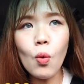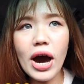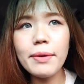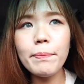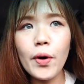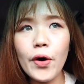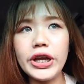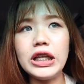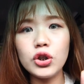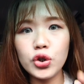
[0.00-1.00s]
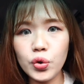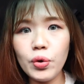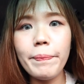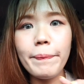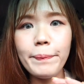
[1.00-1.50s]
1.2
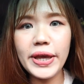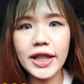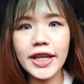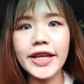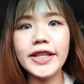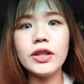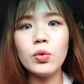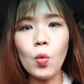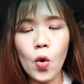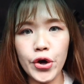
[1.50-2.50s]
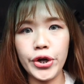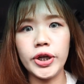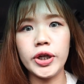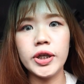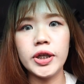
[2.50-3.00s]
million
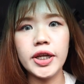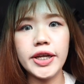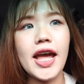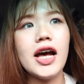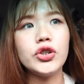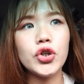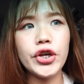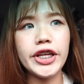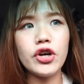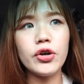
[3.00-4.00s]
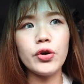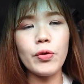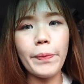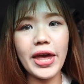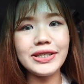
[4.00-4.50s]
won. Yeah, so in
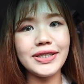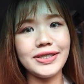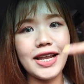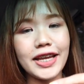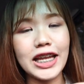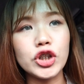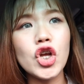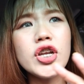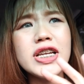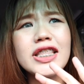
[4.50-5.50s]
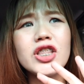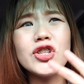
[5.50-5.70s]
rupees it's like this. So the